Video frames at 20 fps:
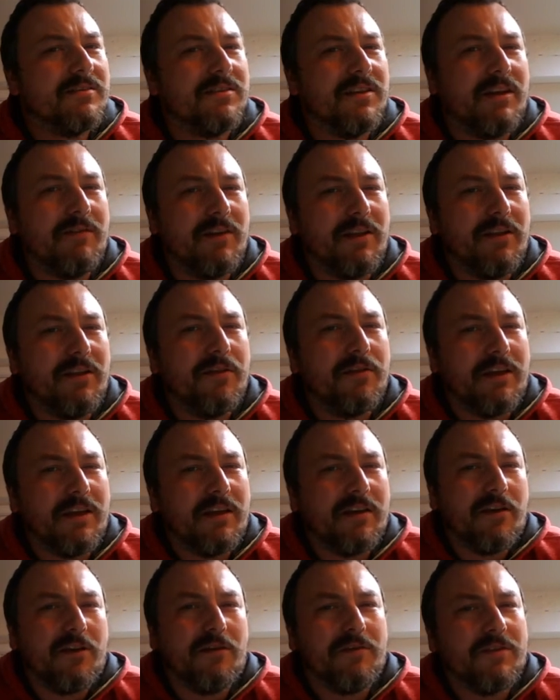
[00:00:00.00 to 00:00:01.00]
can have a little
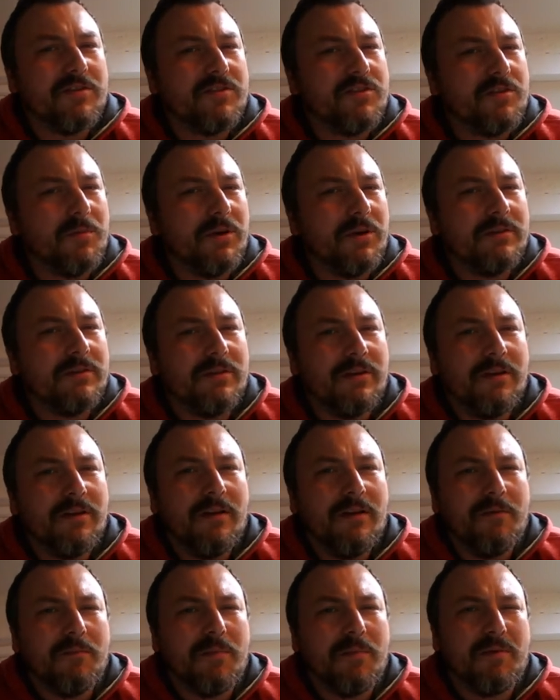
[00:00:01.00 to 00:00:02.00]
think over the summer.
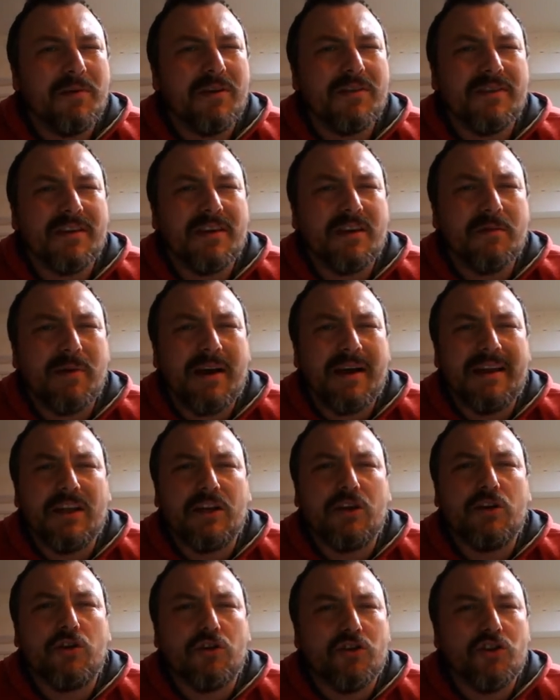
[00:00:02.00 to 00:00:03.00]
Maybe you can think about
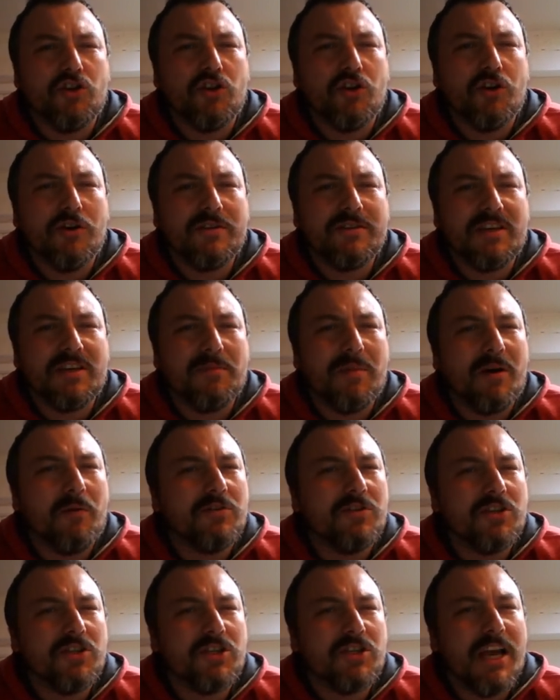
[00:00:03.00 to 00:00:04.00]
any good jokes that you might
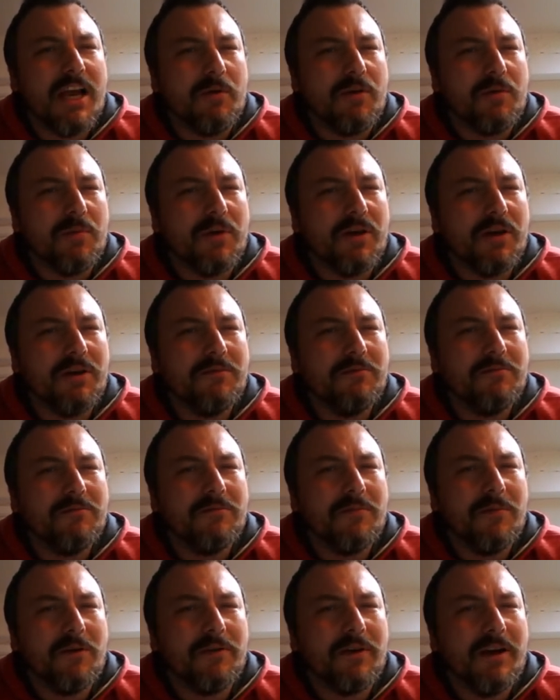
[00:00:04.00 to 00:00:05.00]
want to share with me.
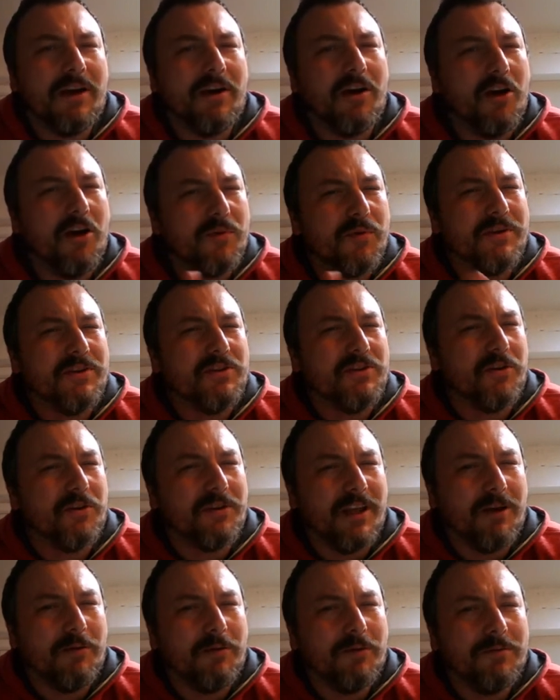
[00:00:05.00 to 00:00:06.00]
Okay, I hope you enjoyed
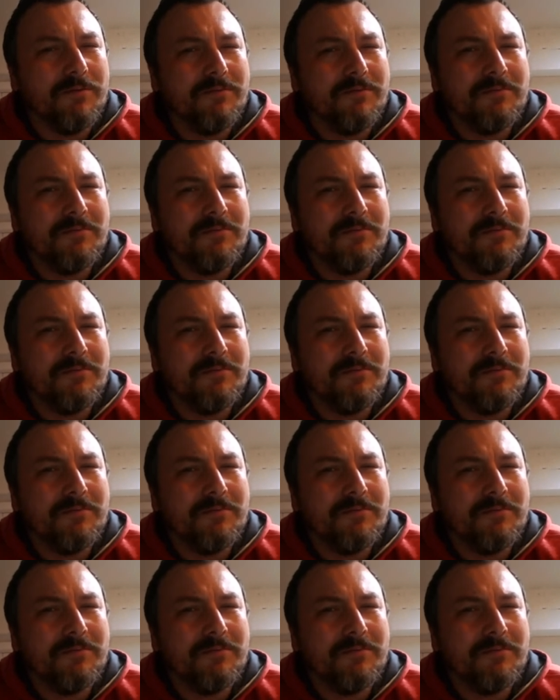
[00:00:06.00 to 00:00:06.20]
that one.